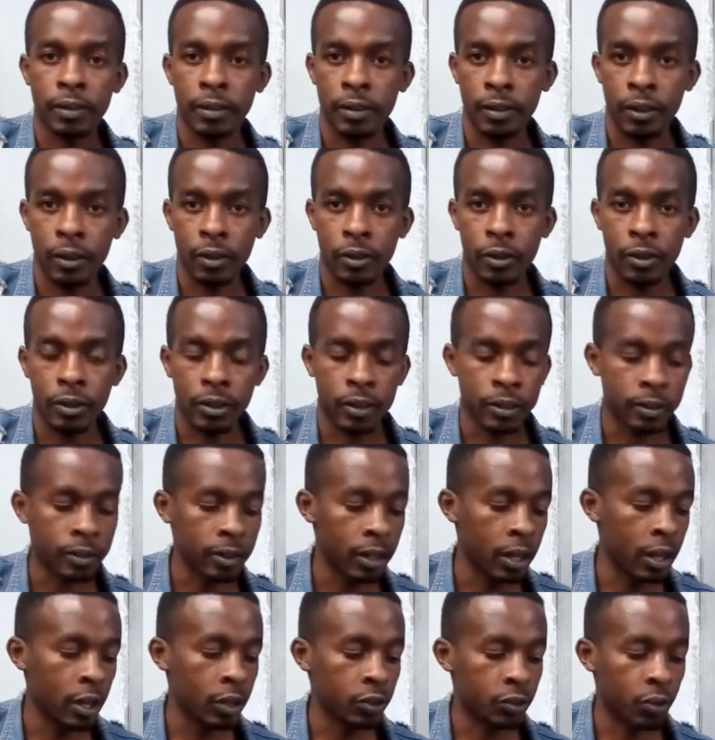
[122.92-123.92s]
the chorus.
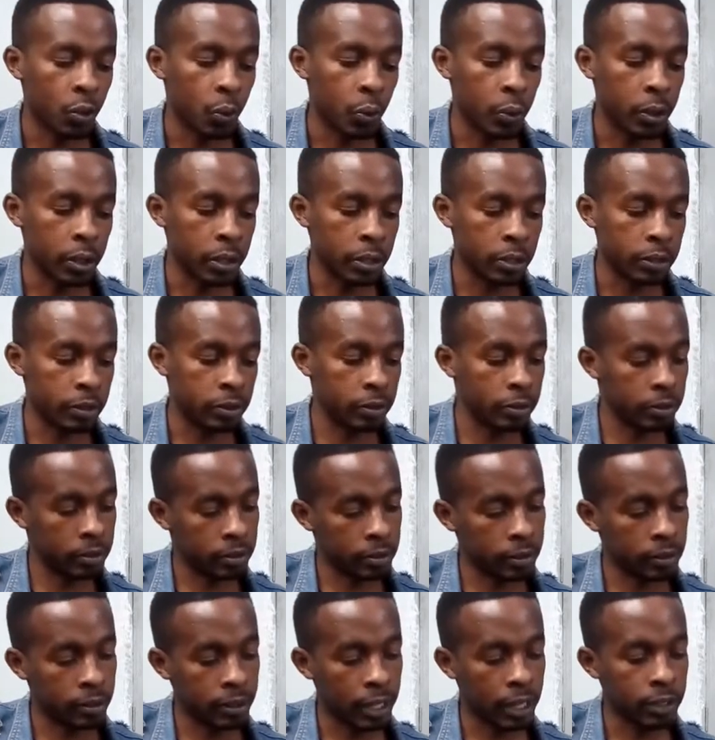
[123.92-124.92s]
So we'll
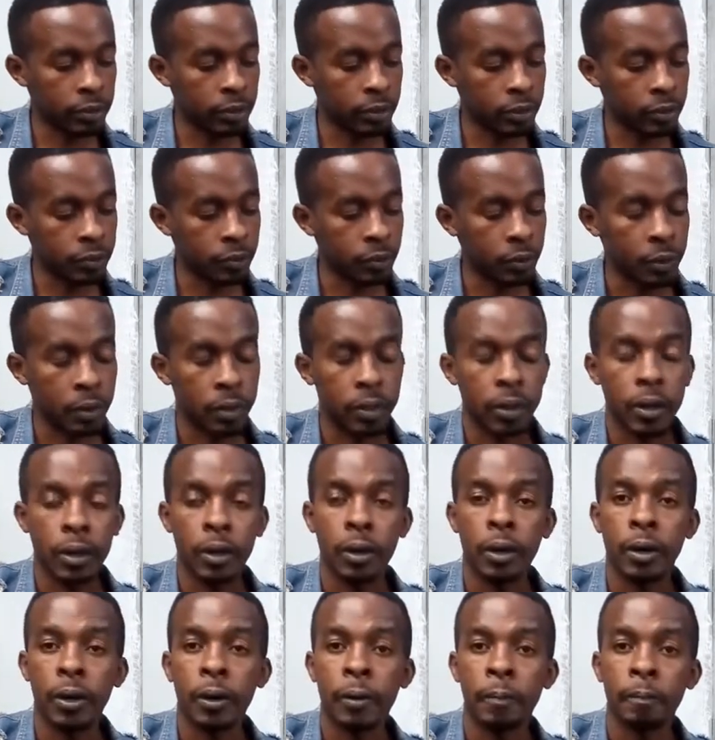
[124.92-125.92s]
start off with
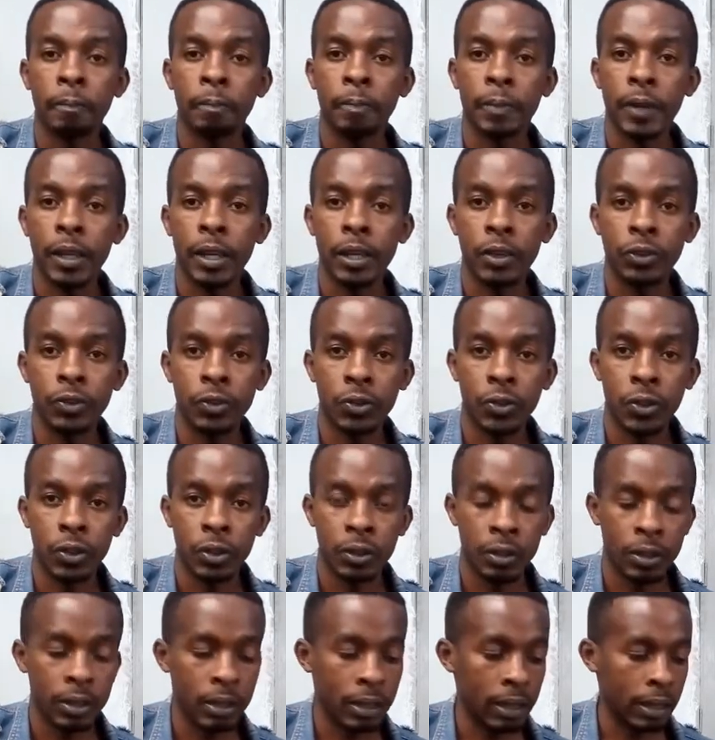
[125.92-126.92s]
the intro